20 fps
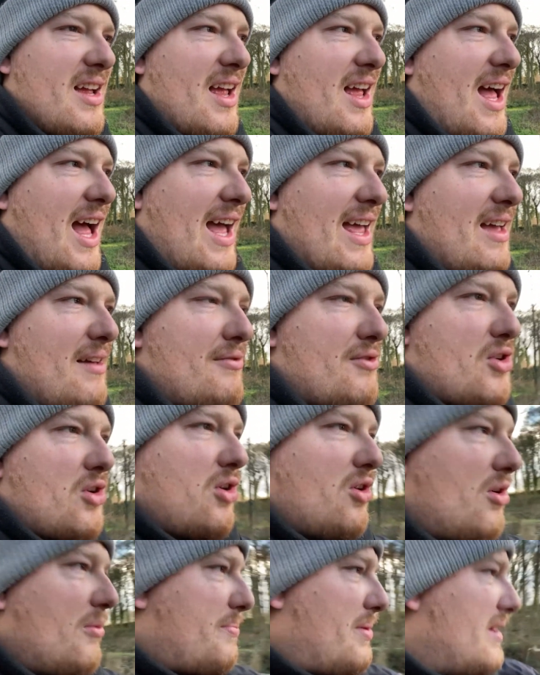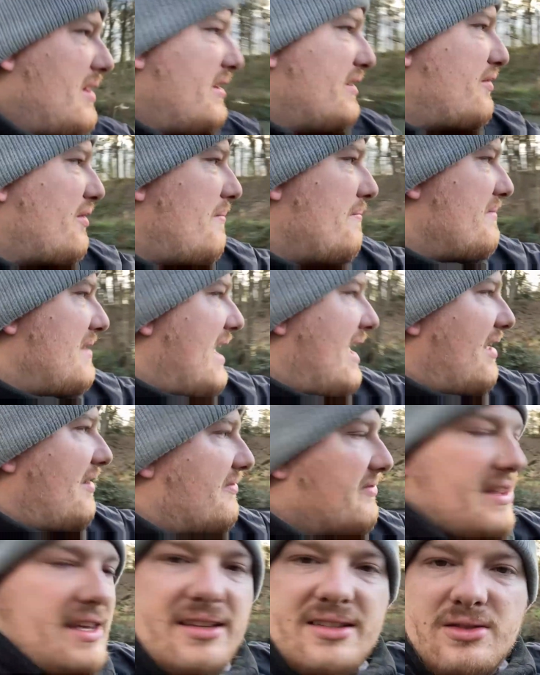I have caught perch from
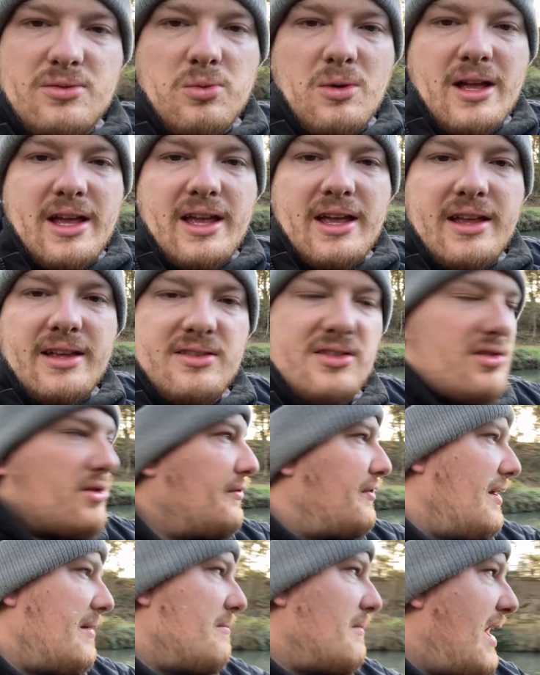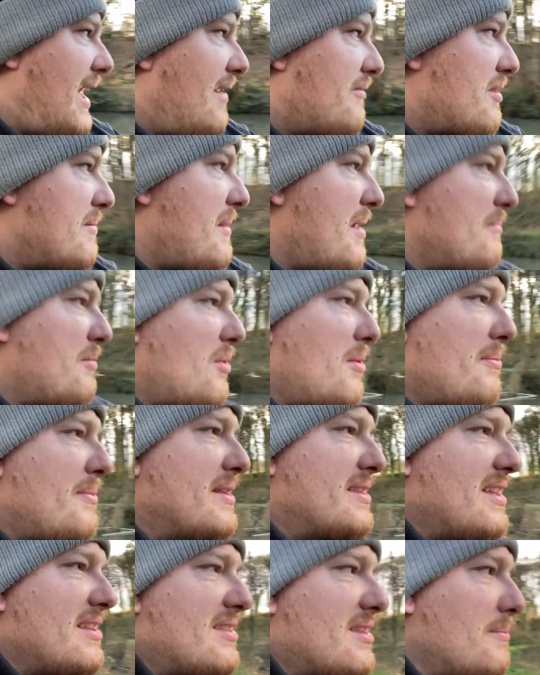down this way and stuff. I remember when we
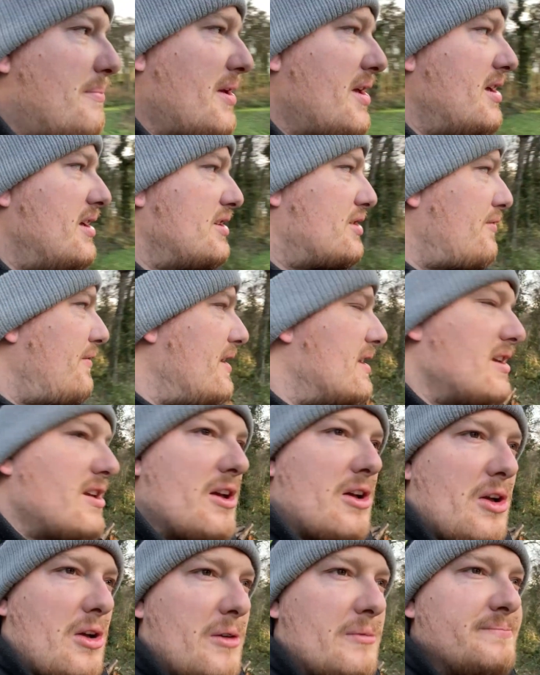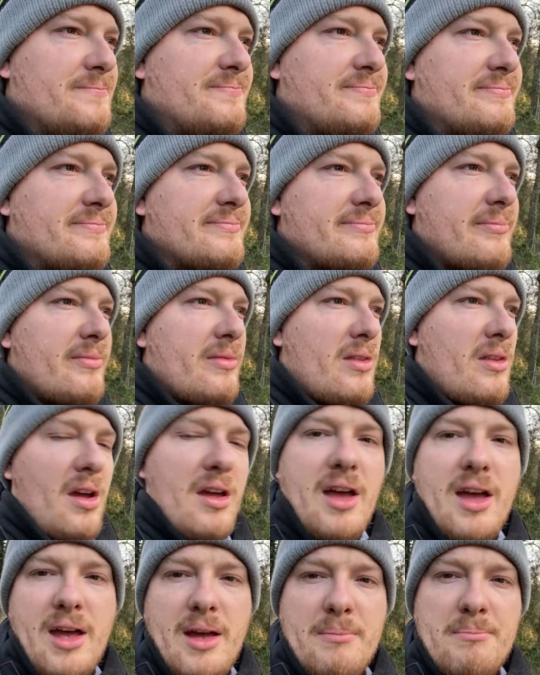did the perch video
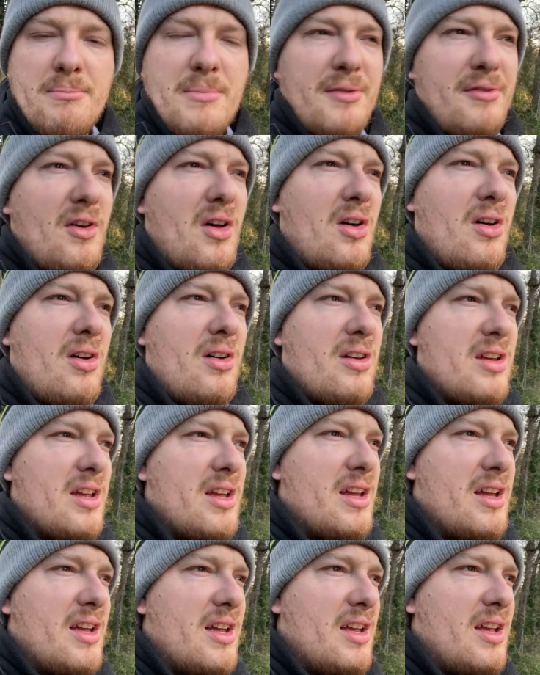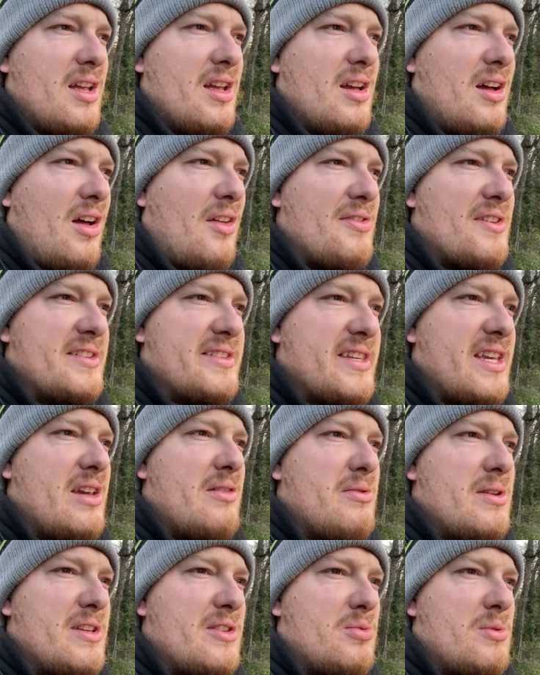before on the
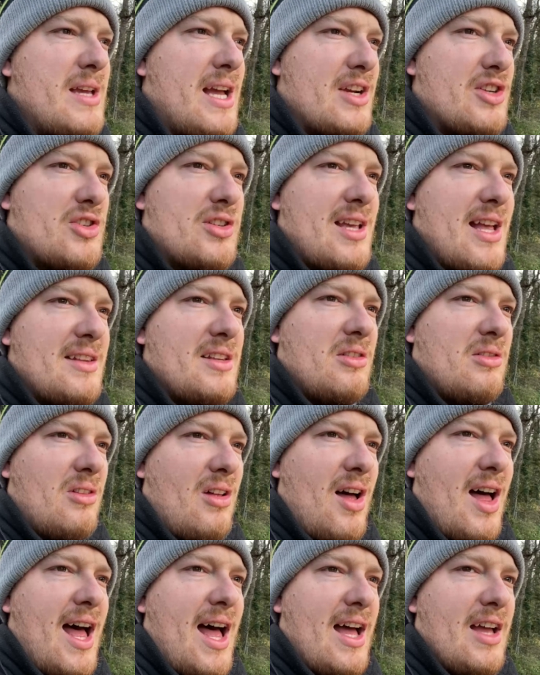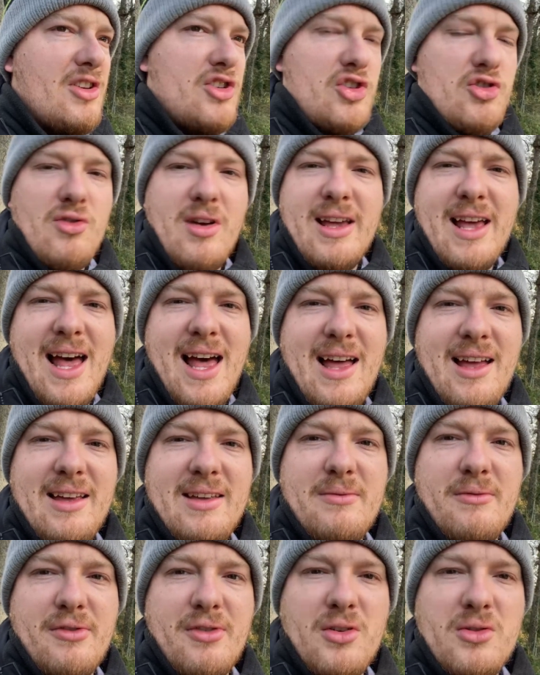series, we actually had a lot out straight out
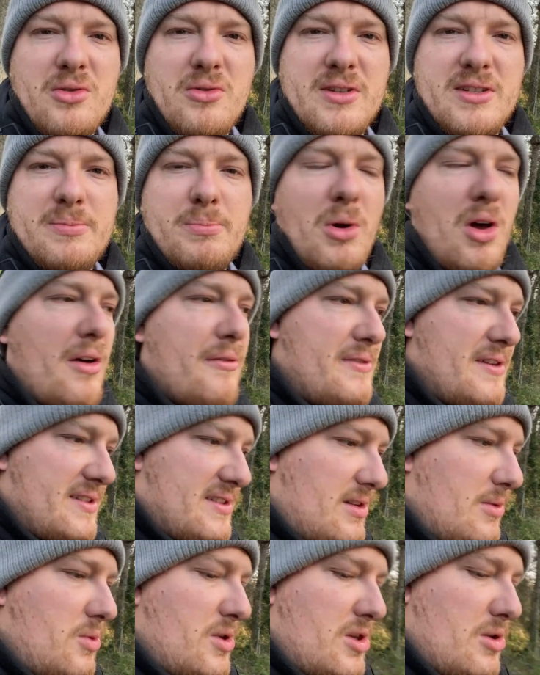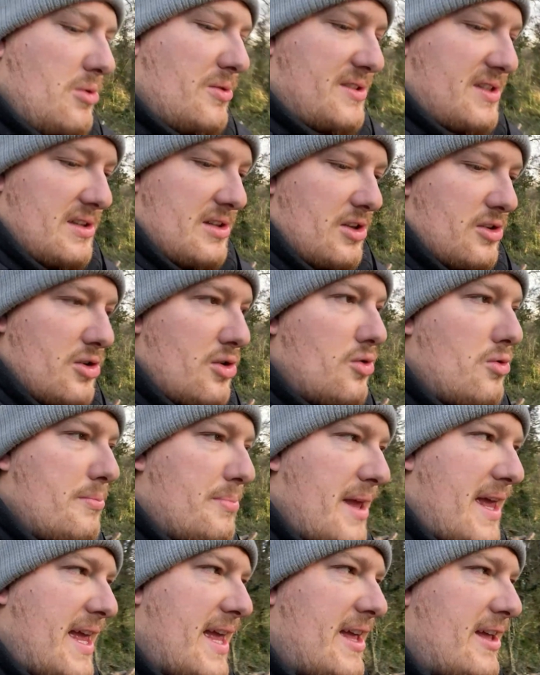in front of us, but obviously we're using a new
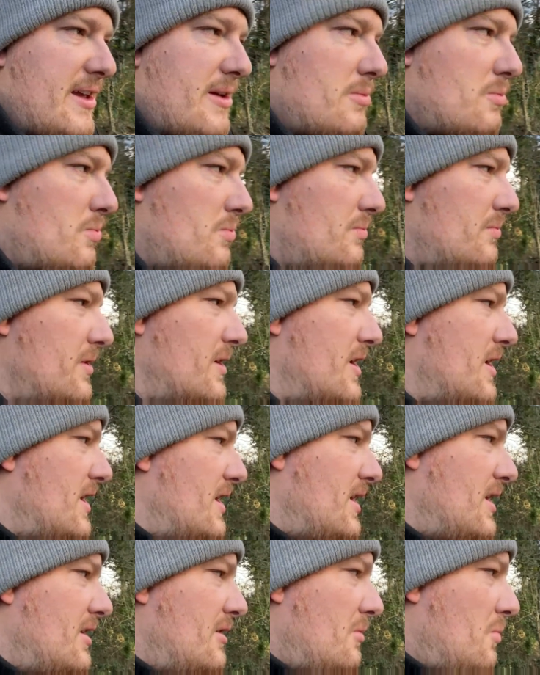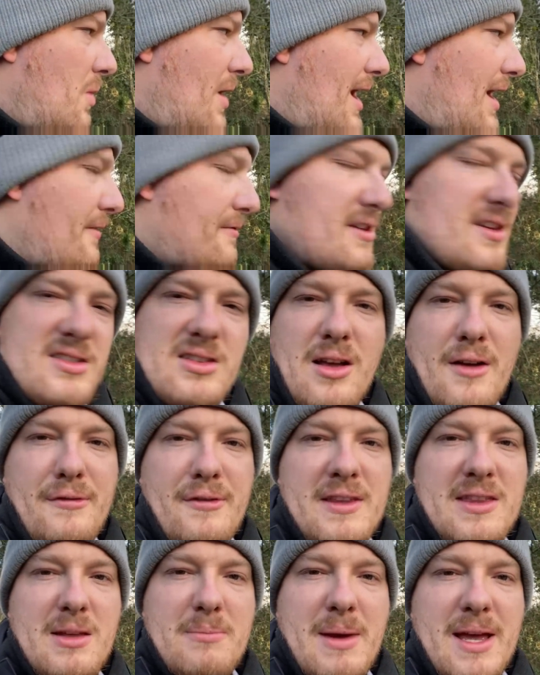bait and what have you. So I
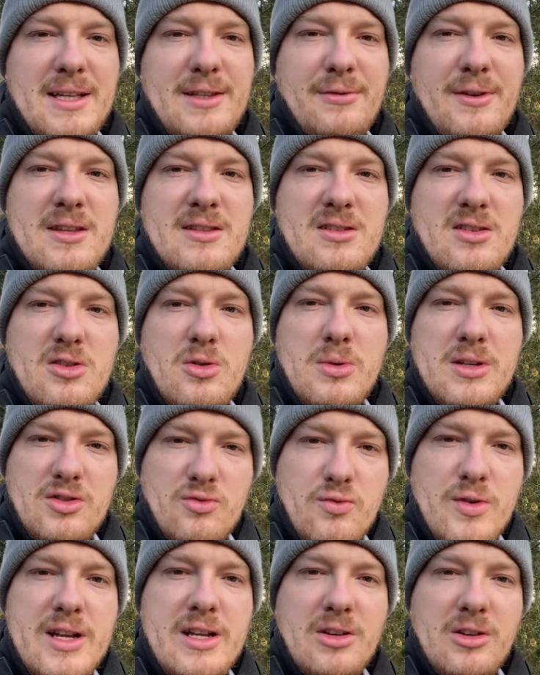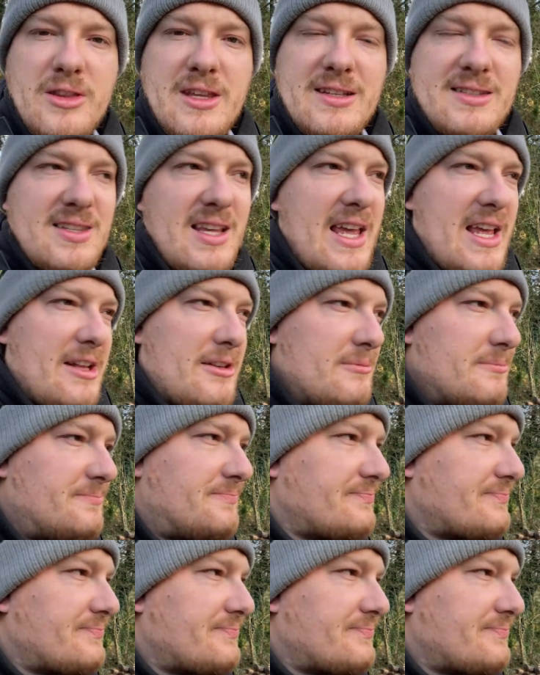think the best thing to do is reel this in